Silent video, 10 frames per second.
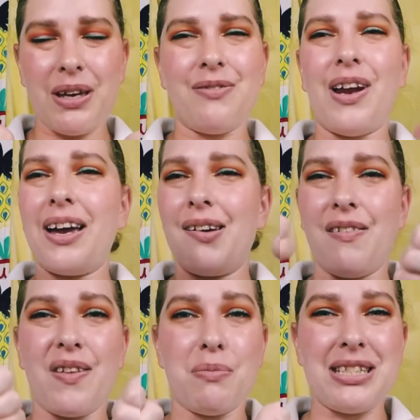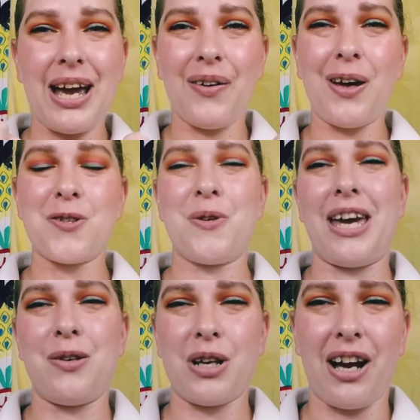If not, give it a thumbs down. Helps me
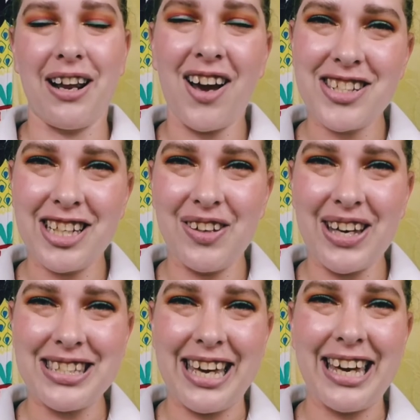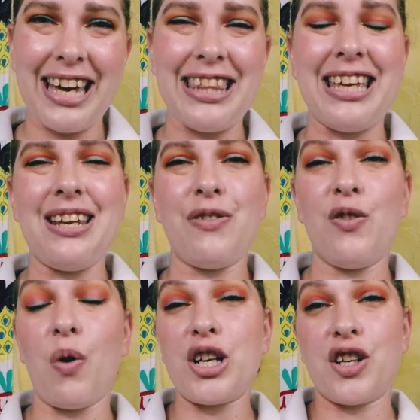gauge what kind of content you guys like. And then if
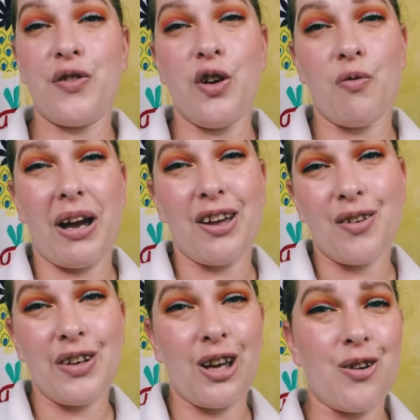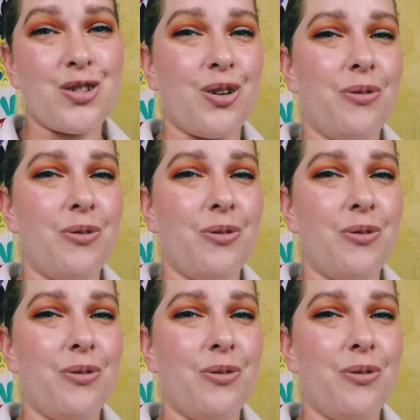you've watched a few of my other videos,